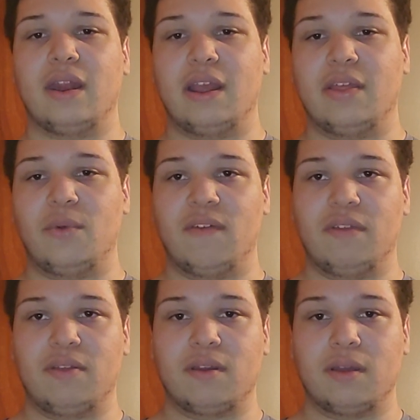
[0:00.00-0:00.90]
Now that we have
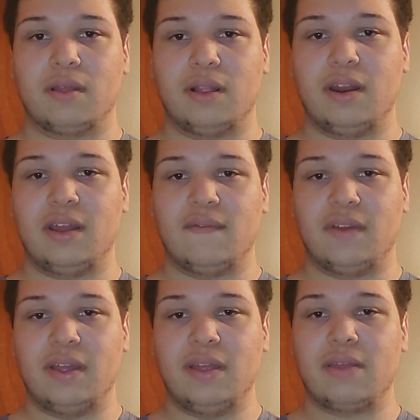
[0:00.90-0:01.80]
discussed the leading
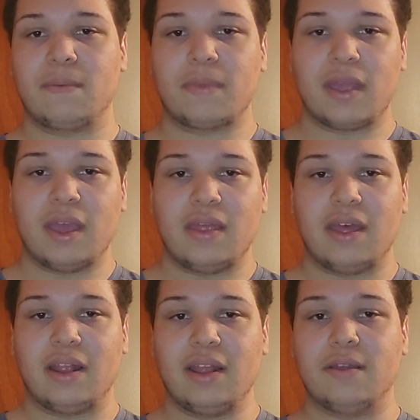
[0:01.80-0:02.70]
events
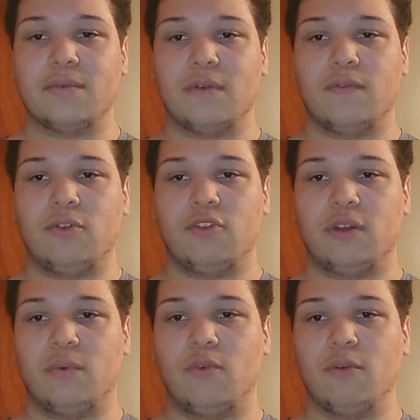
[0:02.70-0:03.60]
that led to the
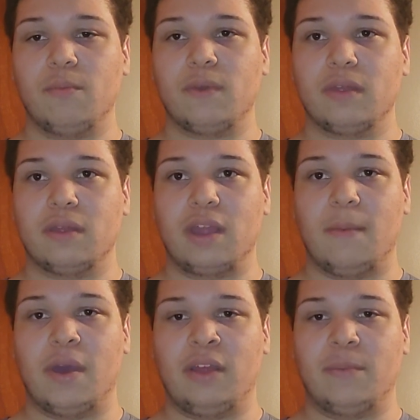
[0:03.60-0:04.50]
Revolutionary War, the
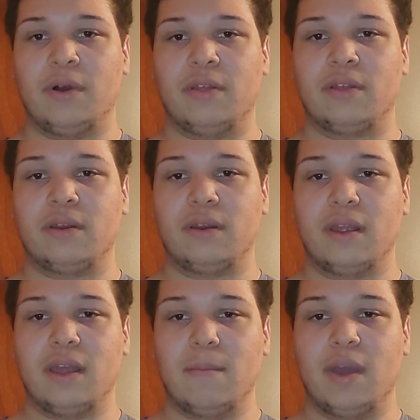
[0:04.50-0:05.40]
Stamp Act, the Boston
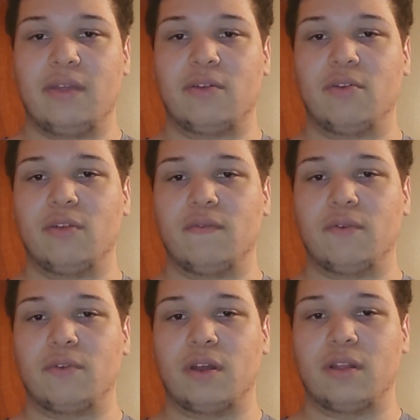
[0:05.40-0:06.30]
Massacre, the
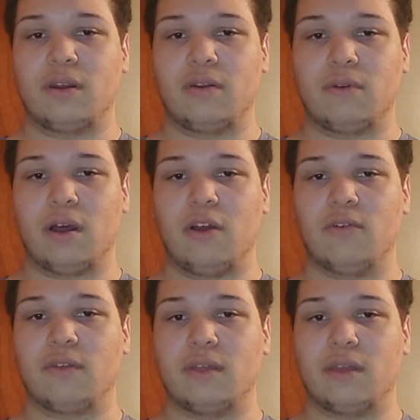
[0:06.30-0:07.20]
First Continental
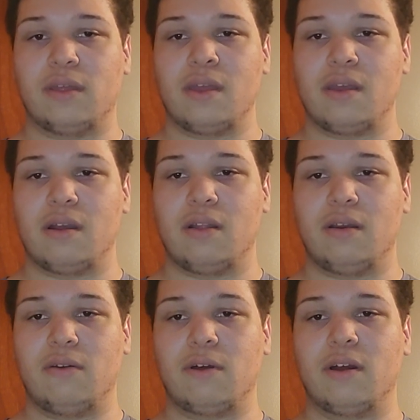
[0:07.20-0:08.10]
Congress, and the Second
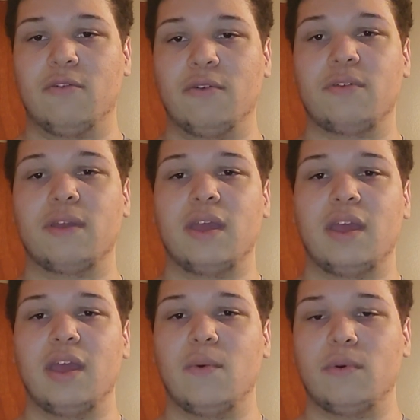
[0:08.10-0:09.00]
Continental Congress,
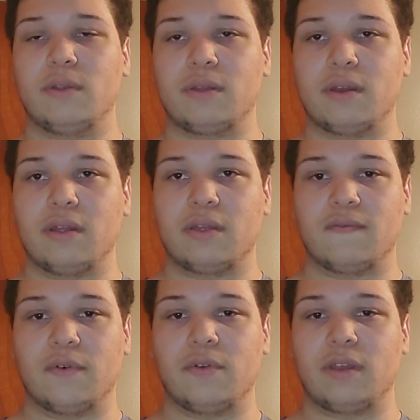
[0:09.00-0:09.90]
we'll discuss the
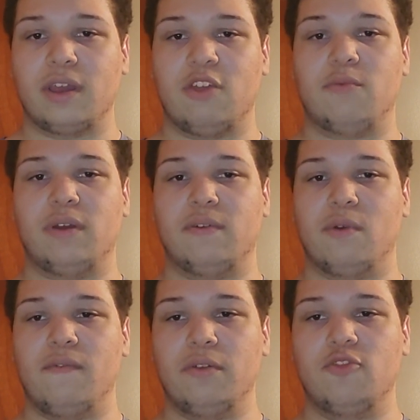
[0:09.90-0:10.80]
first engagement of the
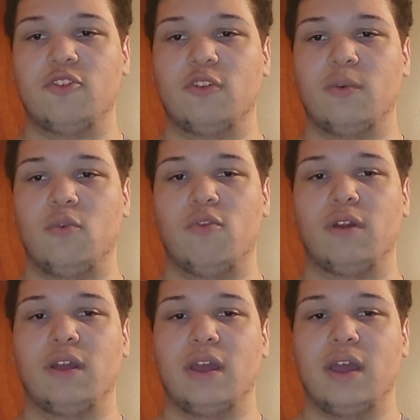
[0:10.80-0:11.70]
Revolutionary
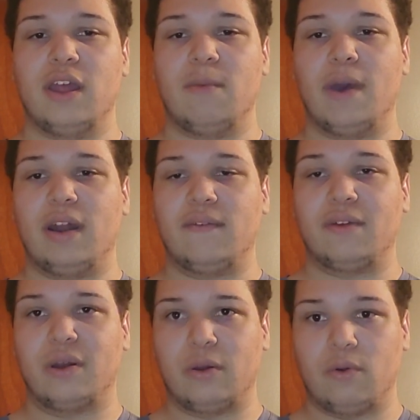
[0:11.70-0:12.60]
War, the Battle of
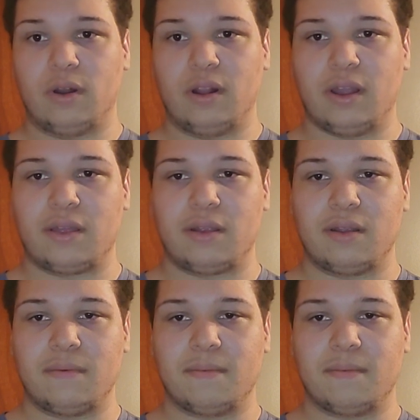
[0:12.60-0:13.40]
Concord and Lexington.